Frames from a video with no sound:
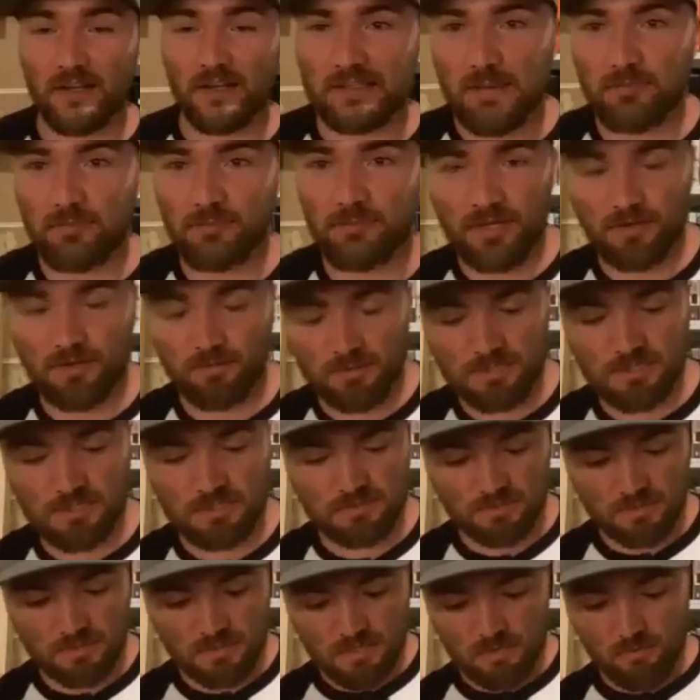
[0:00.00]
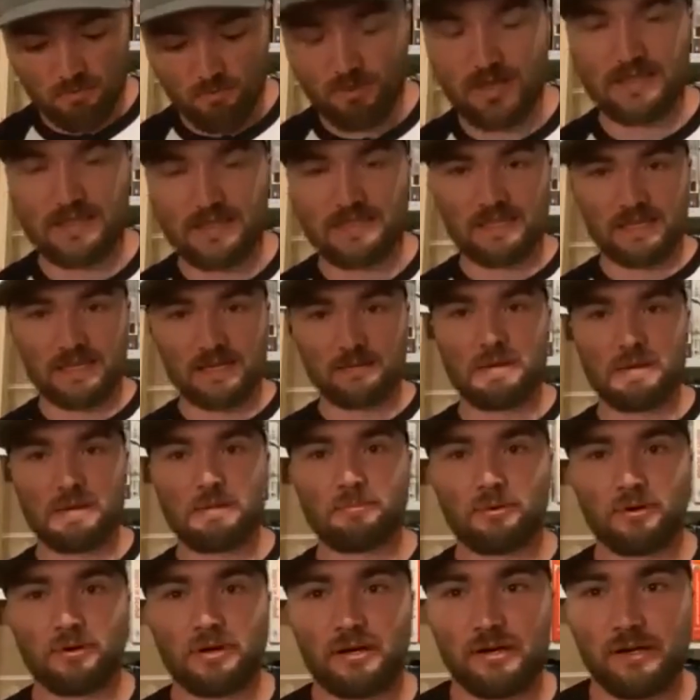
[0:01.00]
depth here, which is what I think
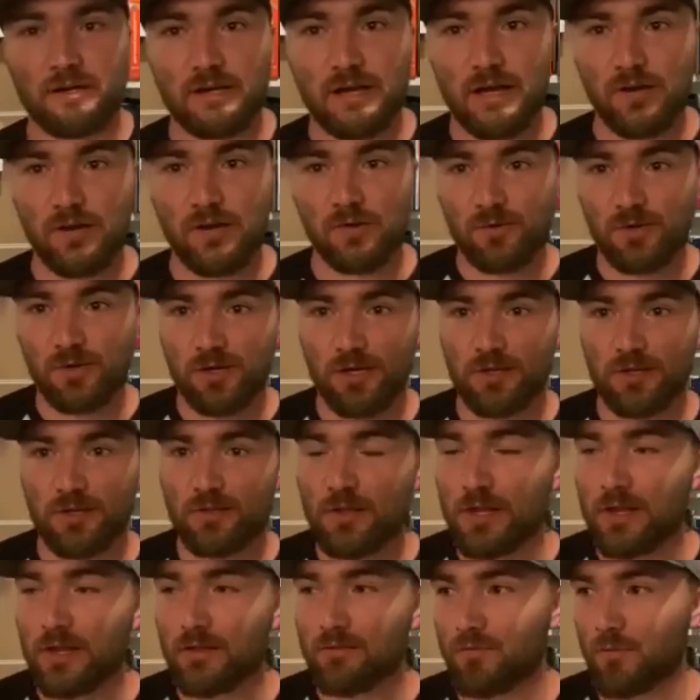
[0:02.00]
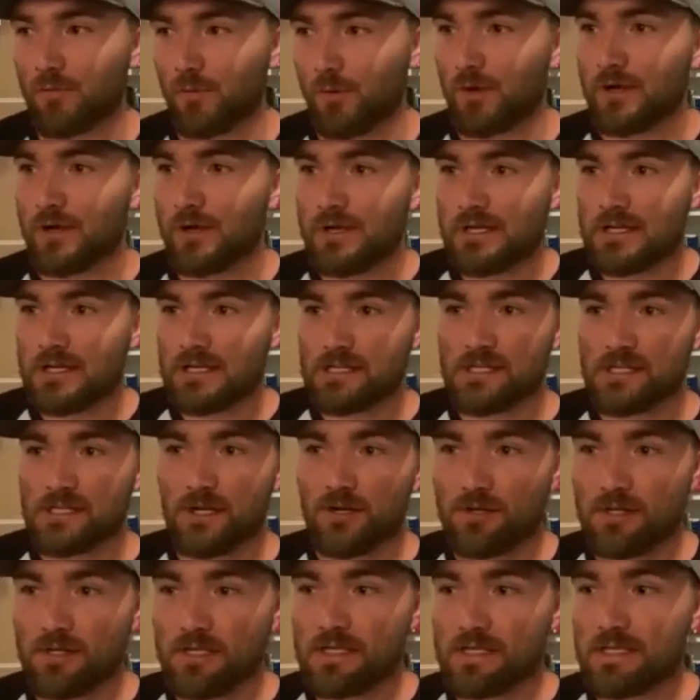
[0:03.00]
people are, are really looking for. You
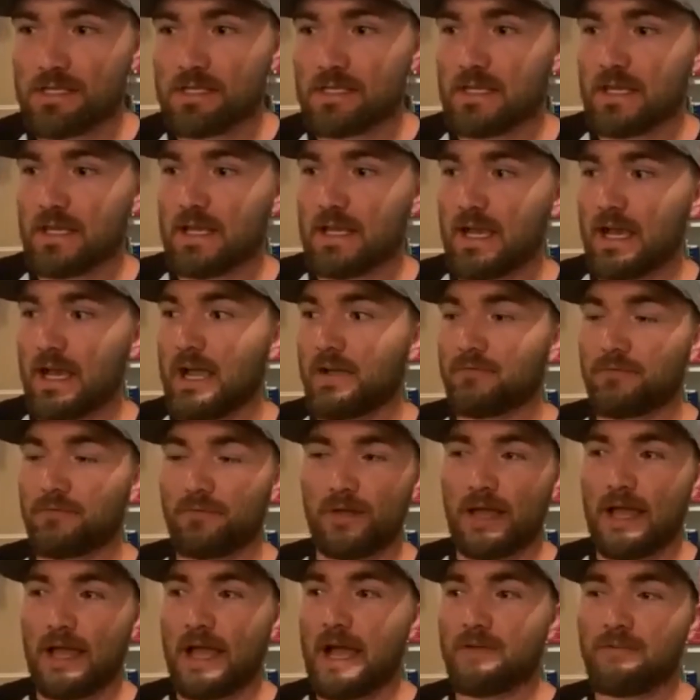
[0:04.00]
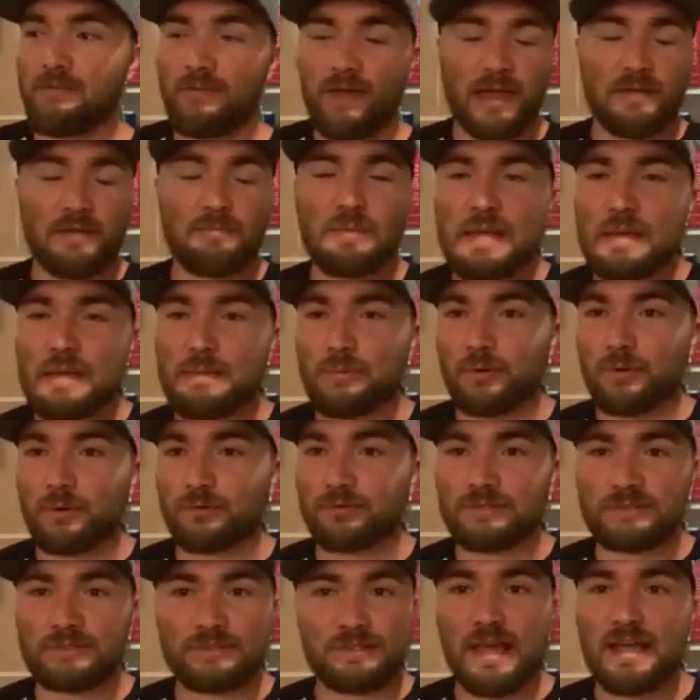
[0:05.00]
know, I've, I've had
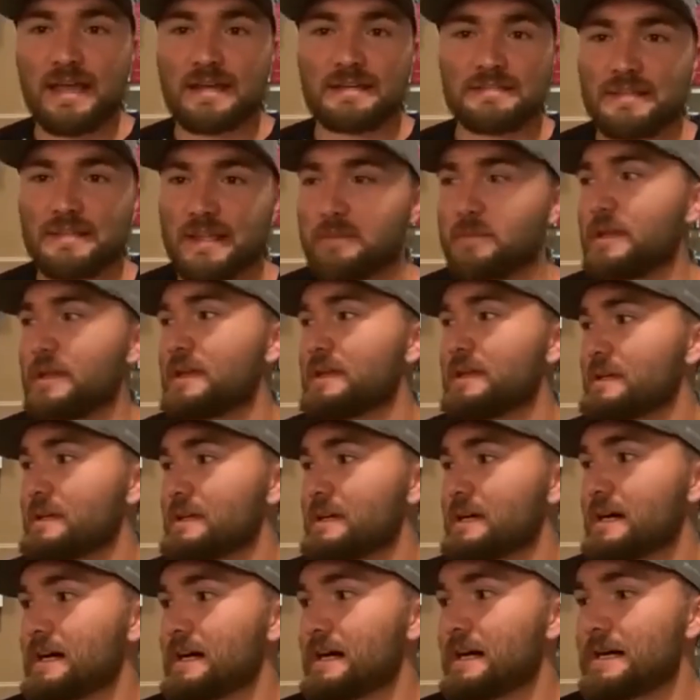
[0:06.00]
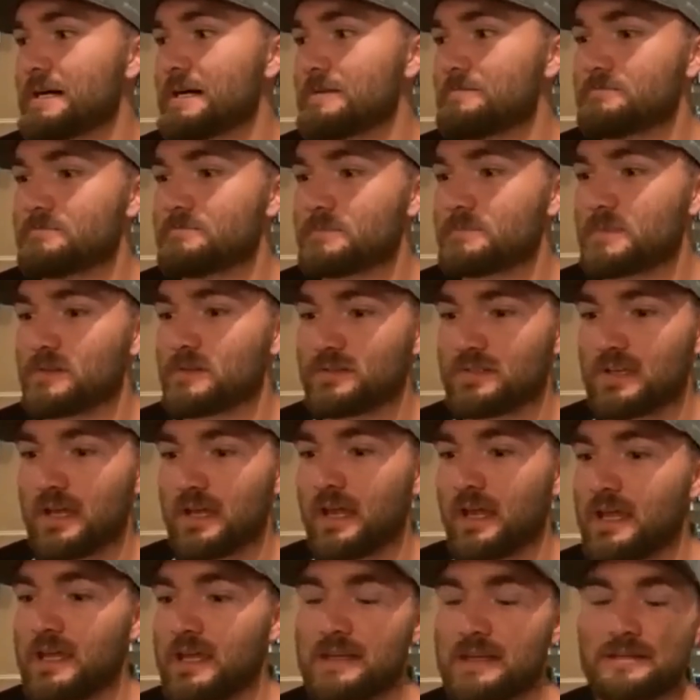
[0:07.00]
people texting me. Um, it was like, "Hey,